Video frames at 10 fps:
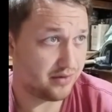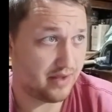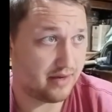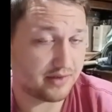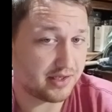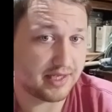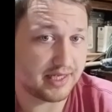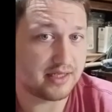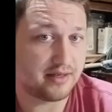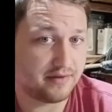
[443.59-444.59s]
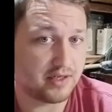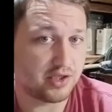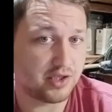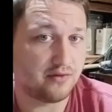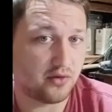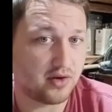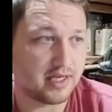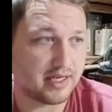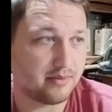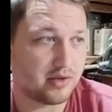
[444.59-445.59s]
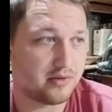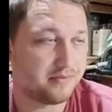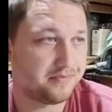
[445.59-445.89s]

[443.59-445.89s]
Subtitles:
everything to finish it for the demo.